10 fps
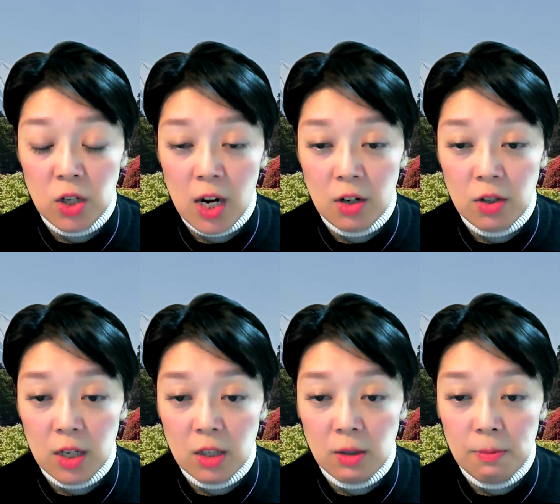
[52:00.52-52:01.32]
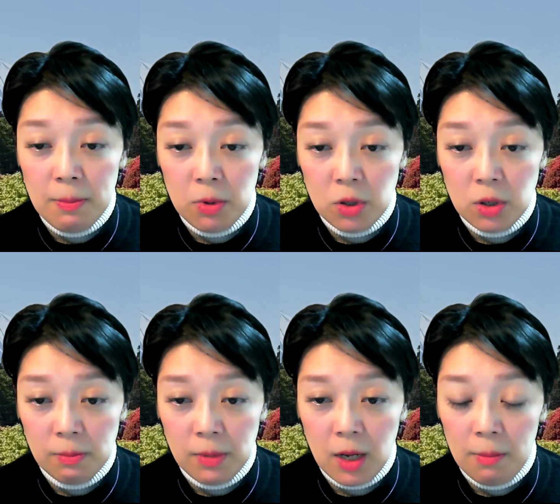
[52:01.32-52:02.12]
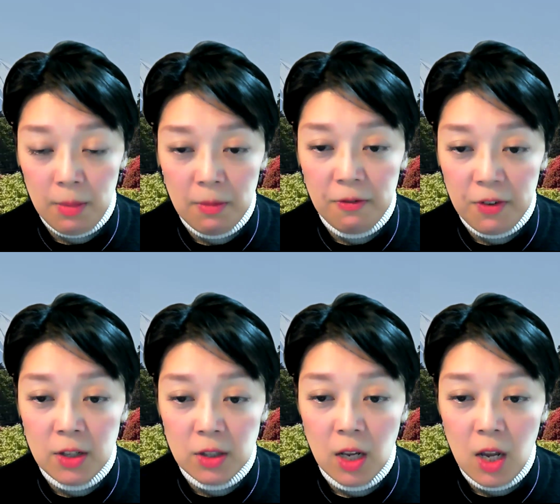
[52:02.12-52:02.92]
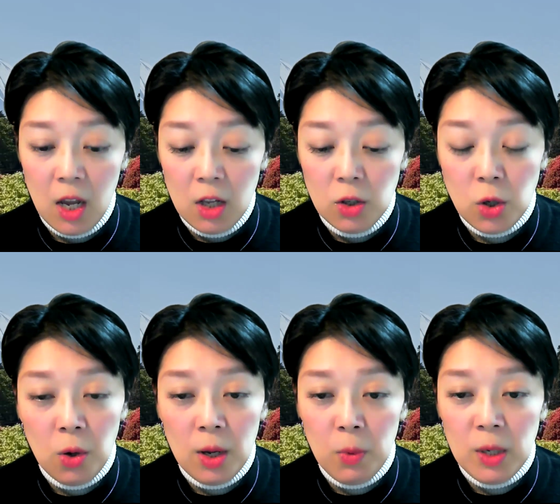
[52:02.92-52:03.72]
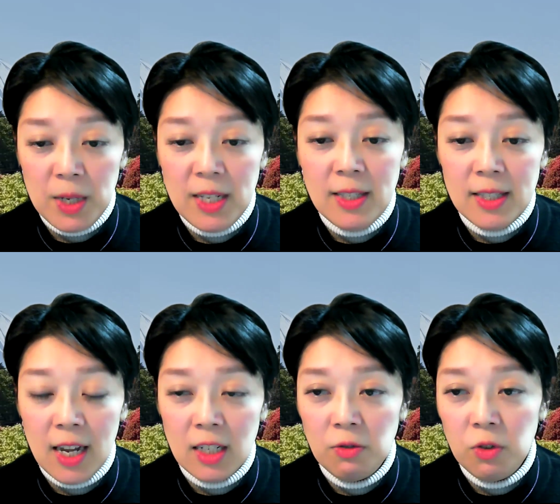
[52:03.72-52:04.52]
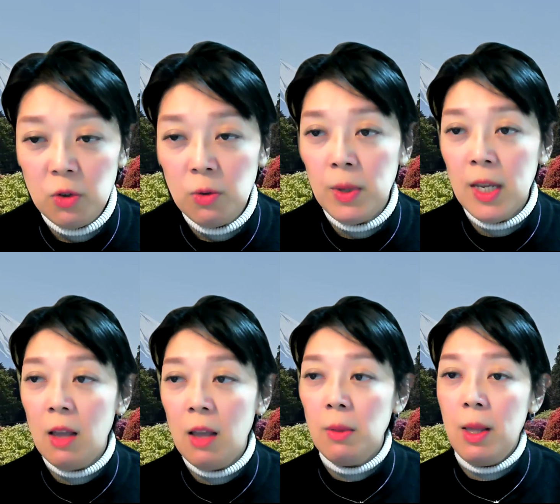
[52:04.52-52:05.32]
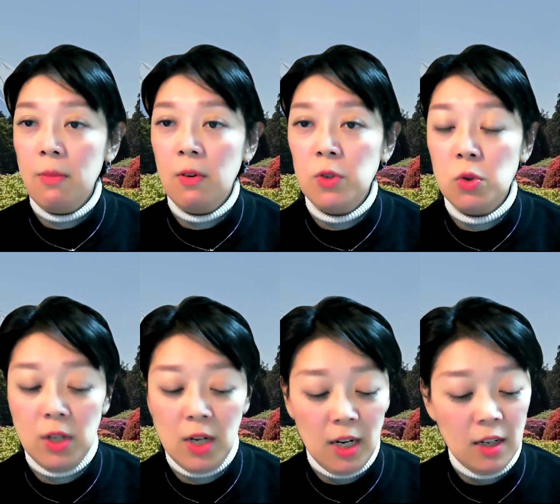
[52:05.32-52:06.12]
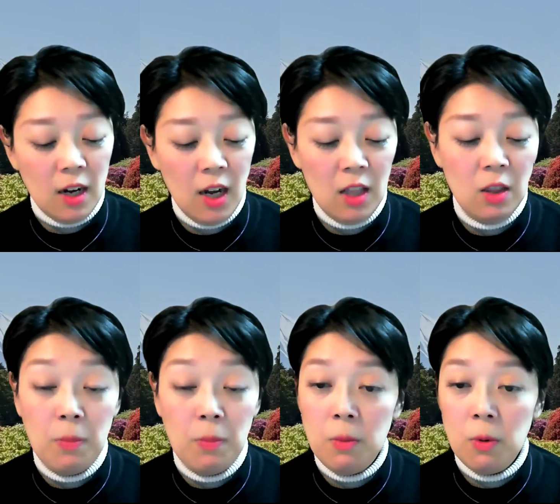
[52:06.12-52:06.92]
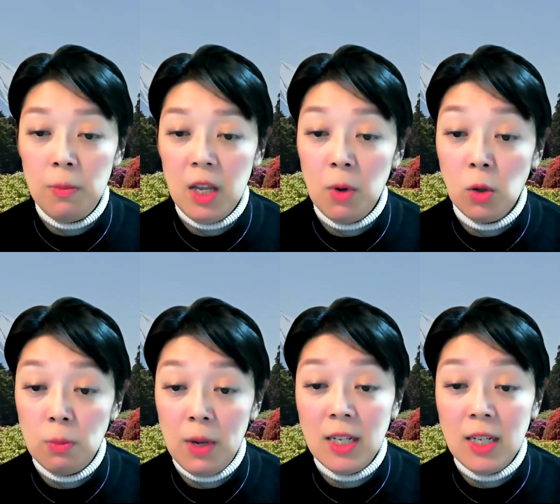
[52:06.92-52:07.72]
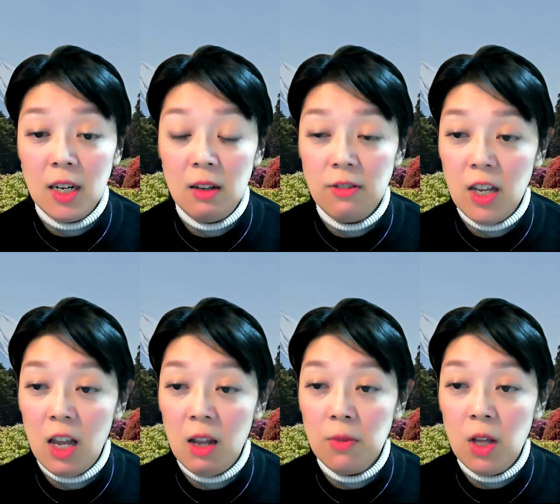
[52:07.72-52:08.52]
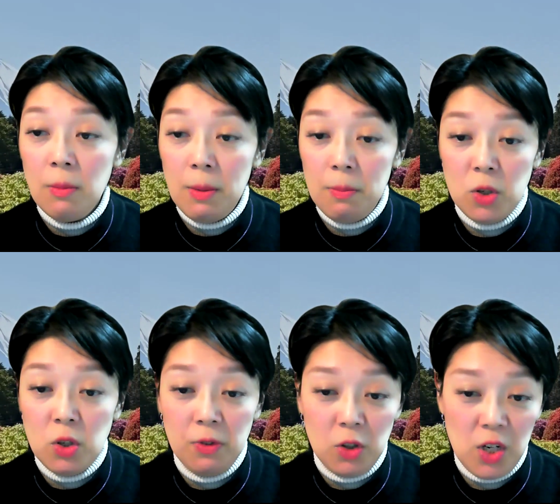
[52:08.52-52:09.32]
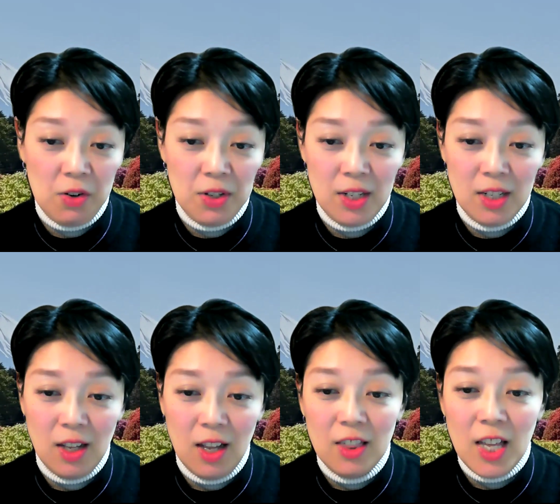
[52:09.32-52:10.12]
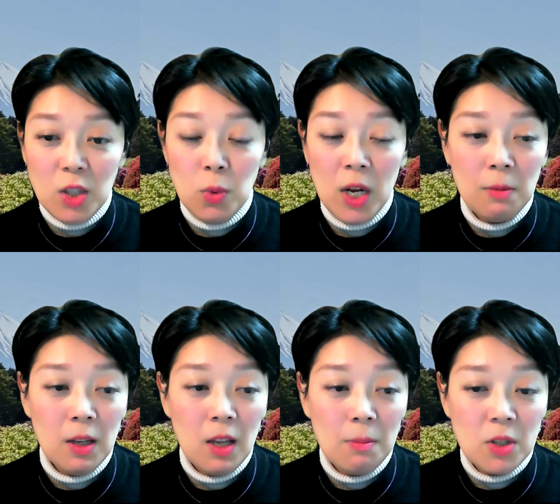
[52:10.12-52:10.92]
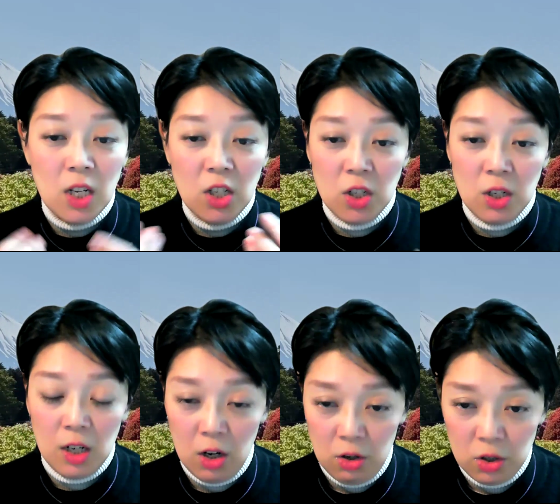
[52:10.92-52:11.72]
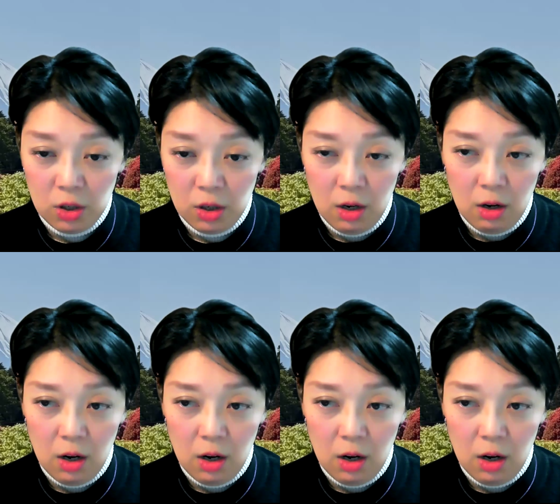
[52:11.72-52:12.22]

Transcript: the JRCS membership fees. So which means that if you became the member of Chonaikai, the people automatically became the membership of the JRCS. That's why it became such a large